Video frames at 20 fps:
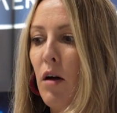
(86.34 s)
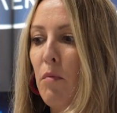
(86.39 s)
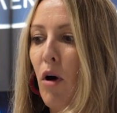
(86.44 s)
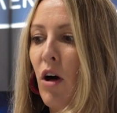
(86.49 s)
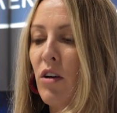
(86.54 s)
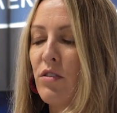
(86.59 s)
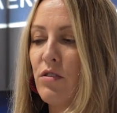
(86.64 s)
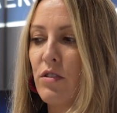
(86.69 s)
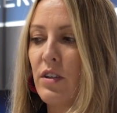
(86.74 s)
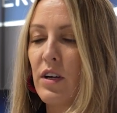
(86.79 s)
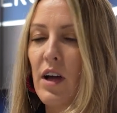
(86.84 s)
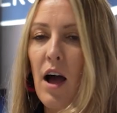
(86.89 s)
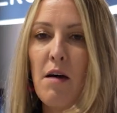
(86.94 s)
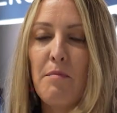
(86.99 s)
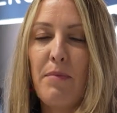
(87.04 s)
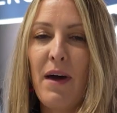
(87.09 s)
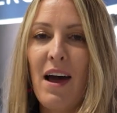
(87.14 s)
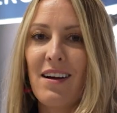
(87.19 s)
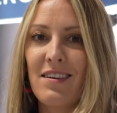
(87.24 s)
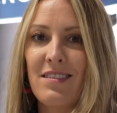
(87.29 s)
Also the
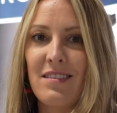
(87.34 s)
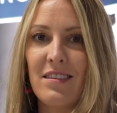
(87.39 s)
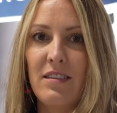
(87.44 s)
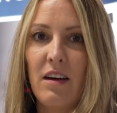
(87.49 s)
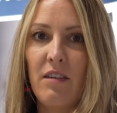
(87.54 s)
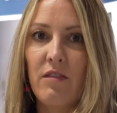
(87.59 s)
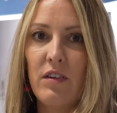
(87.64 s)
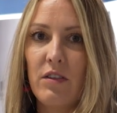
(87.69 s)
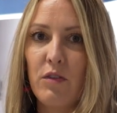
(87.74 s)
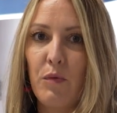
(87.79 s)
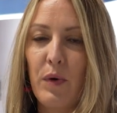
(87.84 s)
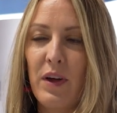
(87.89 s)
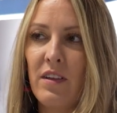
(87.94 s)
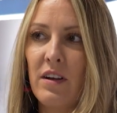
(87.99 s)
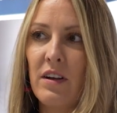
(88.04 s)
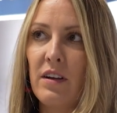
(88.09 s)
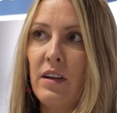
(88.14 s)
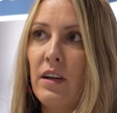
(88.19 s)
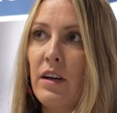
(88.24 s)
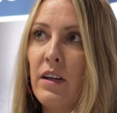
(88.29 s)
compactness of it, the way
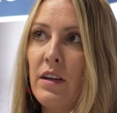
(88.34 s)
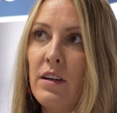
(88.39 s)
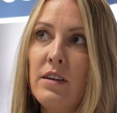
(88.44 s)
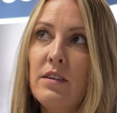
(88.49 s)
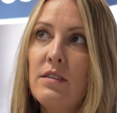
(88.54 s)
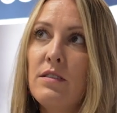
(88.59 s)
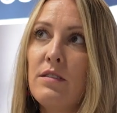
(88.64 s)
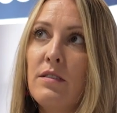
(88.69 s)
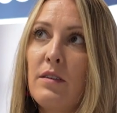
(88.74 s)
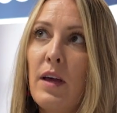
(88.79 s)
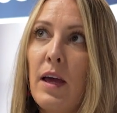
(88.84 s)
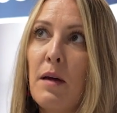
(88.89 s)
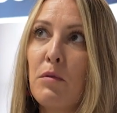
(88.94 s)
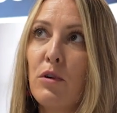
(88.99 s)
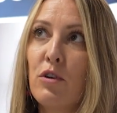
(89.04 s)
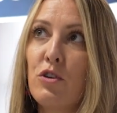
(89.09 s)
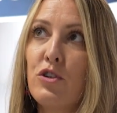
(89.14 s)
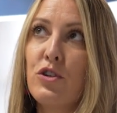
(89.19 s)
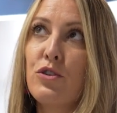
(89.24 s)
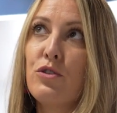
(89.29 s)
that it is
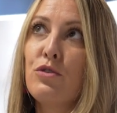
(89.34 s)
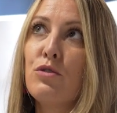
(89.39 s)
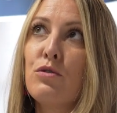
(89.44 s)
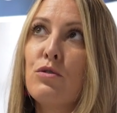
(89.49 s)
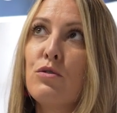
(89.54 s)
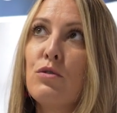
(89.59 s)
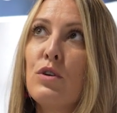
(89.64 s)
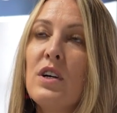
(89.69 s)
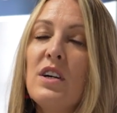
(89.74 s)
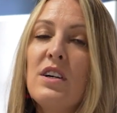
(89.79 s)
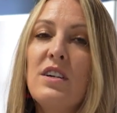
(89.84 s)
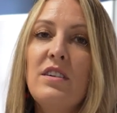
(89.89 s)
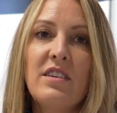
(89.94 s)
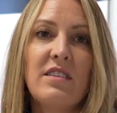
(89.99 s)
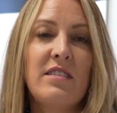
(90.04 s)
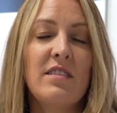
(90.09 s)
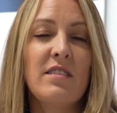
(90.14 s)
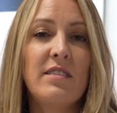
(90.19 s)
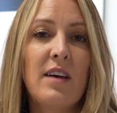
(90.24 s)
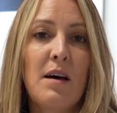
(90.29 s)
able to
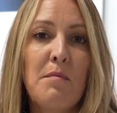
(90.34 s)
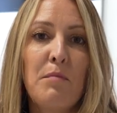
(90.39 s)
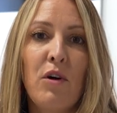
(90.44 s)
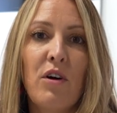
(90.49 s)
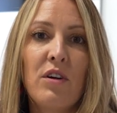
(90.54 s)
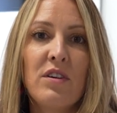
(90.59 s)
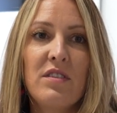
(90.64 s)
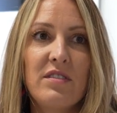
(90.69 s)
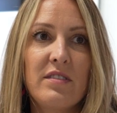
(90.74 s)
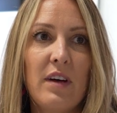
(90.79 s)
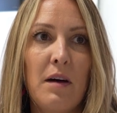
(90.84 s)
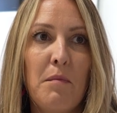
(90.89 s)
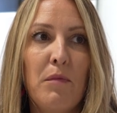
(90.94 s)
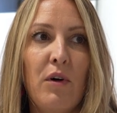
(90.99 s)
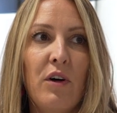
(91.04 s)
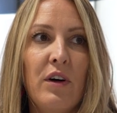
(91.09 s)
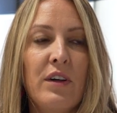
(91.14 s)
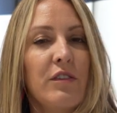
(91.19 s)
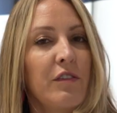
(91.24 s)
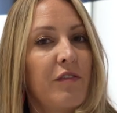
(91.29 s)
disassemble and
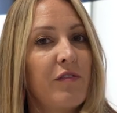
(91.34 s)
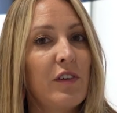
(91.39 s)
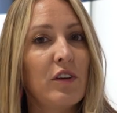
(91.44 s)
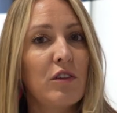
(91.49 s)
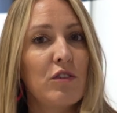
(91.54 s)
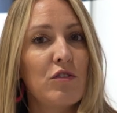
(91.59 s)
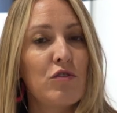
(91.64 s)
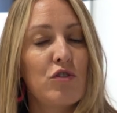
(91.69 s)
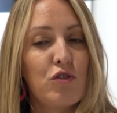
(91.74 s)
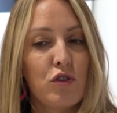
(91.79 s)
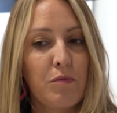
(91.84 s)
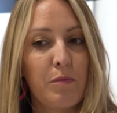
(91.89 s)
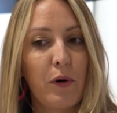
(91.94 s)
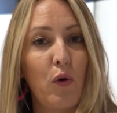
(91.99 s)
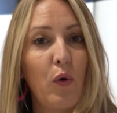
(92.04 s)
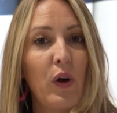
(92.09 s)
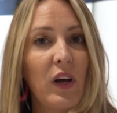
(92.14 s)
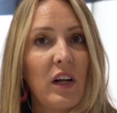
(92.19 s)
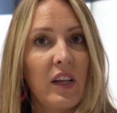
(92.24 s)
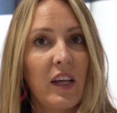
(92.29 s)
assemble in the field super
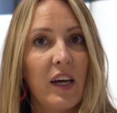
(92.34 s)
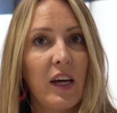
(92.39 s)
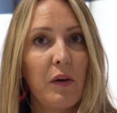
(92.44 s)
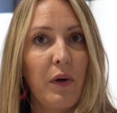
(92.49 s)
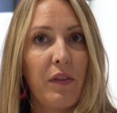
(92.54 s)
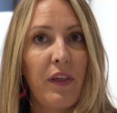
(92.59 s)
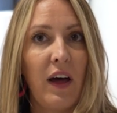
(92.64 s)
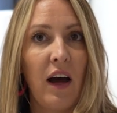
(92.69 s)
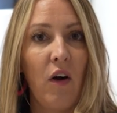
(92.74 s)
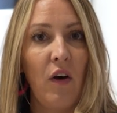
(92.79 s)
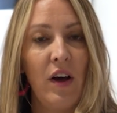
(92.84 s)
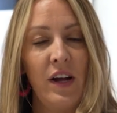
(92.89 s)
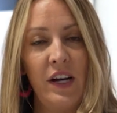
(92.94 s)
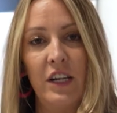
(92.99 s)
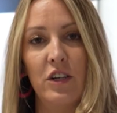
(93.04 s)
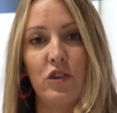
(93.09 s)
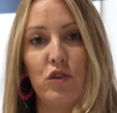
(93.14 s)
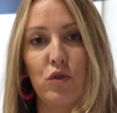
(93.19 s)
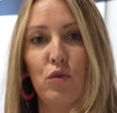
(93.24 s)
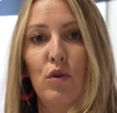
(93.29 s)
quickly without
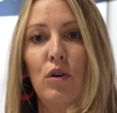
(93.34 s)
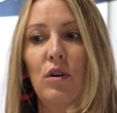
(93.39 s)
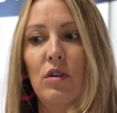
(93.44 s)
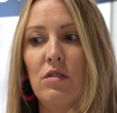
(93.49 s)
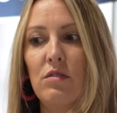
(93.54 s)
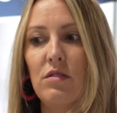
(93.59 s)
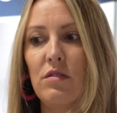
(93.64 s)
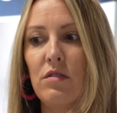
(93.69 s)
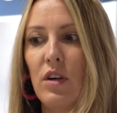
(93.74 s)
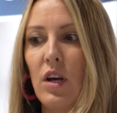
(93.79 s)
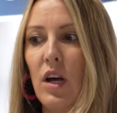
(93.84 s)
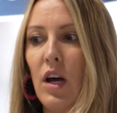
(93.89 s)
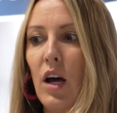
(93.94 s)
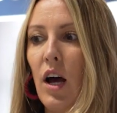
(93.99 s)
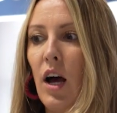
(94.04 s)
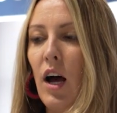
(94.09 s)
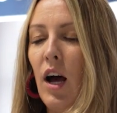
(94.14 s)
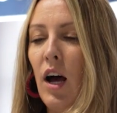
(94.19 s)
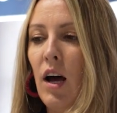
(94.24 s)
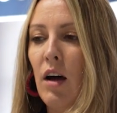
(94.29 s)
any tools
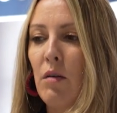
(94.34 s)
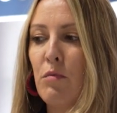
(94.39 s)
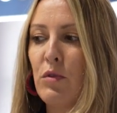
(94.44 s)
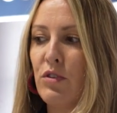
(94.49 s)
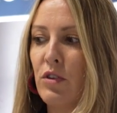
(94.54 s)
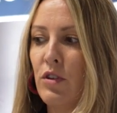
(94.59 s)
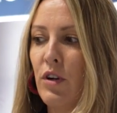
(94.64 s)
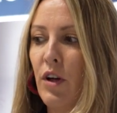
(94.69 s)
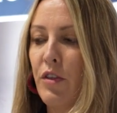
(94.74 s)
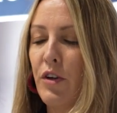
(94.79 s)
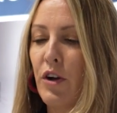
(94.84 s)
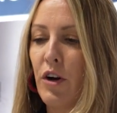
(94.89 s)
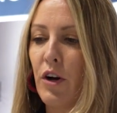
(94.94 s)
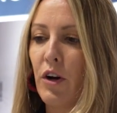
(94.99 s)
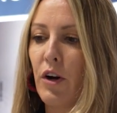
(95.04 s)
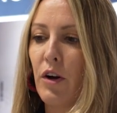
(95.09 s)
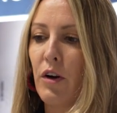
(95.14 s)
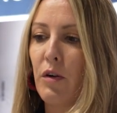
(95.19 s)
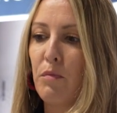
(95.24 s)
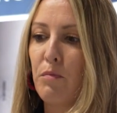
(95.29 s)
was
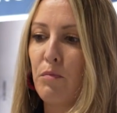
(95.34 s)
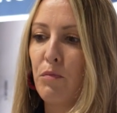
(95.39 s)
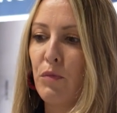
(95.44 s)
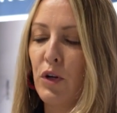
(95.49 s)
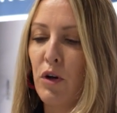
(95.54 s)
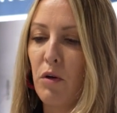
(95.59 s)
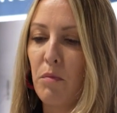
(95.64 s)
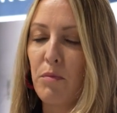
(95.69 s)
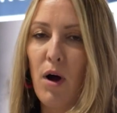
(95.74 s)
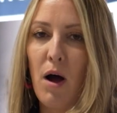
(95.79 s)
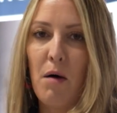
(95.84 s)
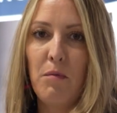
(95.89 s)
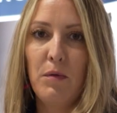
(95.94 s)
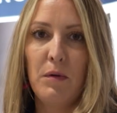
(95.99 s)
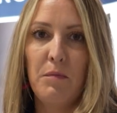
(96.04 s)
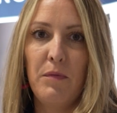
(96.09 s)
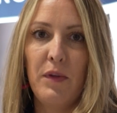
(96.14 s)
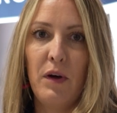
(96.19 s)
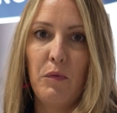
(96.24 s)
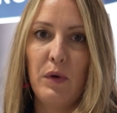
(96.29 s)
another,
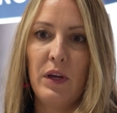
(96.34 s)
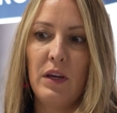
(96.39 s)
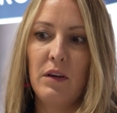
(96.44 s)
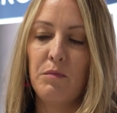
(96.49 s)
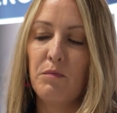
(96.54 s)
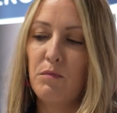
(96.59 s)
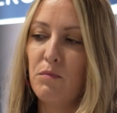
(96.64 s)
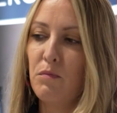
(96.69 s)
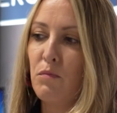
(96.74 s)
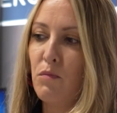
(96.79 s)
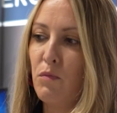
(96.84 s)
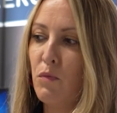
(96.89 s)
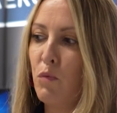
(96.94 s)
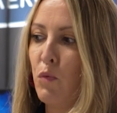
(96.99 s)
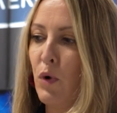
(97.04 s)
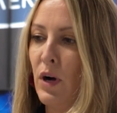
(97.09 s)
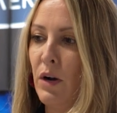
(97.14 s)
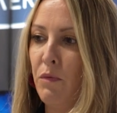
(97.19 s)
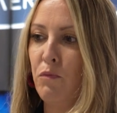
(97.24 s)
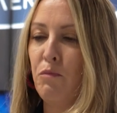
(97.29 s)
problem that we
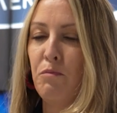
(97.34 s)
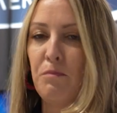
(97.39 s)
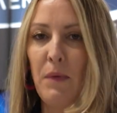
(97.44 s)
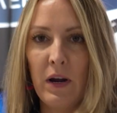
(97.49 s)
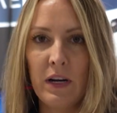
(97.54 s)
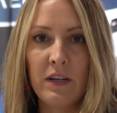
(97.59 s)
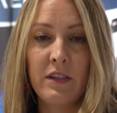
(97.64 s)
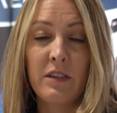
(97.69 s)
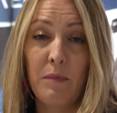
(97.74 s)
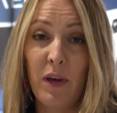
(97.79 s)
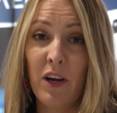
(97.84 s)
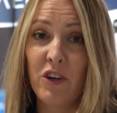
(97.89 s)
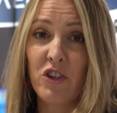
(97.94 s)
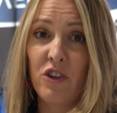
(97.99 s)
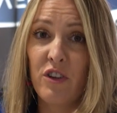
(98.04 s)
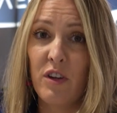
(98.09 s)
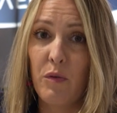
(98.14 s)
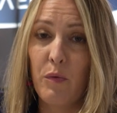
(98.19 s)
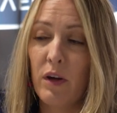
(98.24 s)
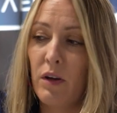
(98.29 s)
wanted to make
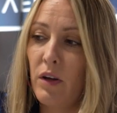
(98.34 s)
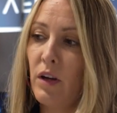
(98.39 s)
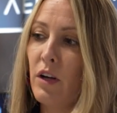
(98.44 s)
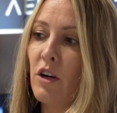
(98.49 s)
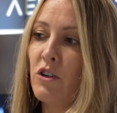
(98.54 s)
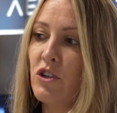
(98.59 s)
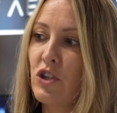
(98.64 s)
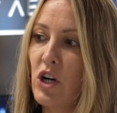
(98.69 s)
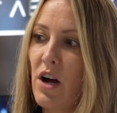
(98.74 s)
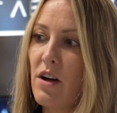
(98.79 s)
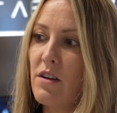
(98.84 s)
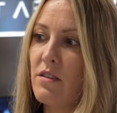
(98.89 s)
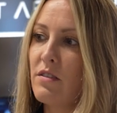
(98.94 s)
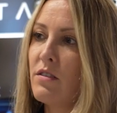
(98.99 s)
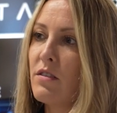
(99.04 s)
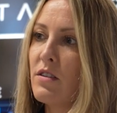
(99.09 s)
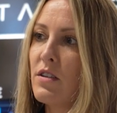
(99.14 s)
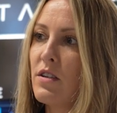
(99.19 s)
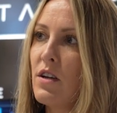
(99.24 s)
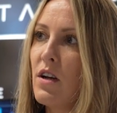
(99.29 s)
sure that we
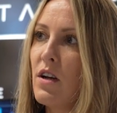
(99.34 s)
addressed.